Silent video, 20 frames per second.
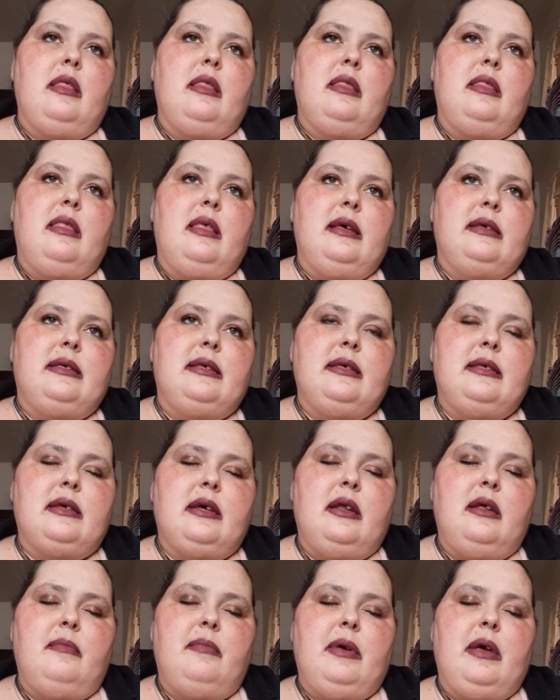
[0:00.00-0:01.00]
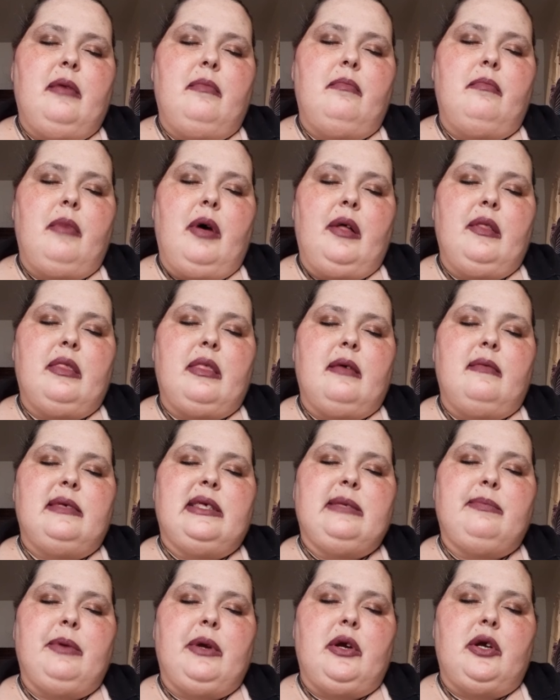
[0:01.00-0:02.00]
This is going to be a month of
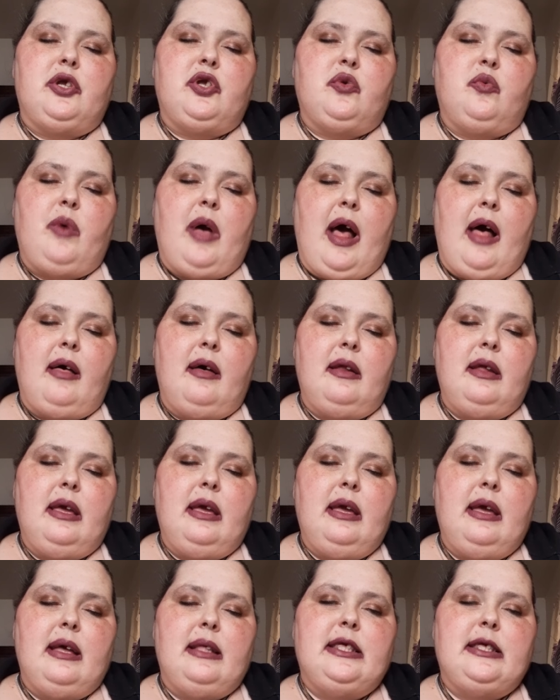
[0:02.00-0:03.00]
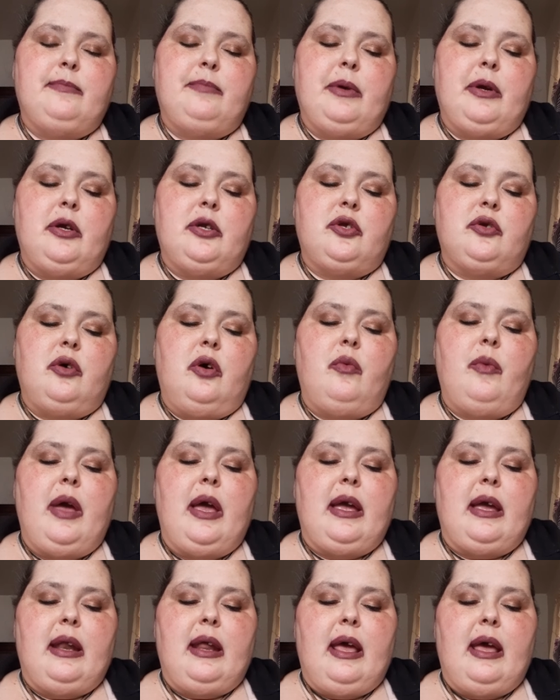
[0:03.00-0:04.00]
spirituality and spiritual
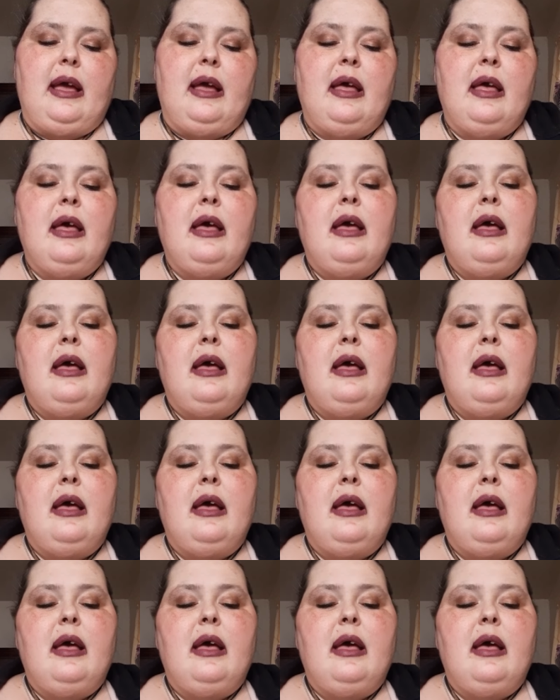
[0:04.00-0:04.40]
awakening.